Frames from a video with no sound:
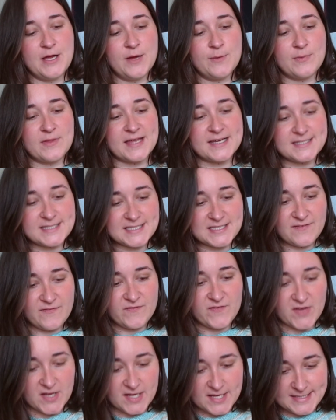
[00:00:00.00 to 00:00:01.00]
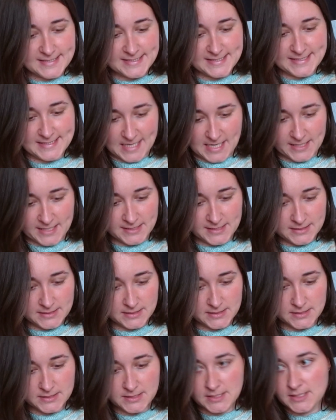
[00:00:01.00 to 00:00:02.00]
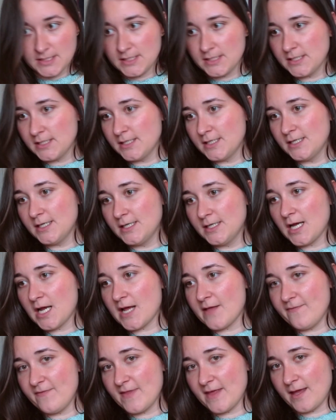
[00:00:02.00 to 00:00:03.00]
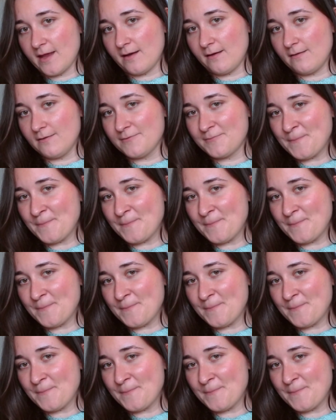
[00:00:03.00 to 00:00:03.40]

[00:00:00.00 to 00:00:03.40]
But that's the first thing. And then,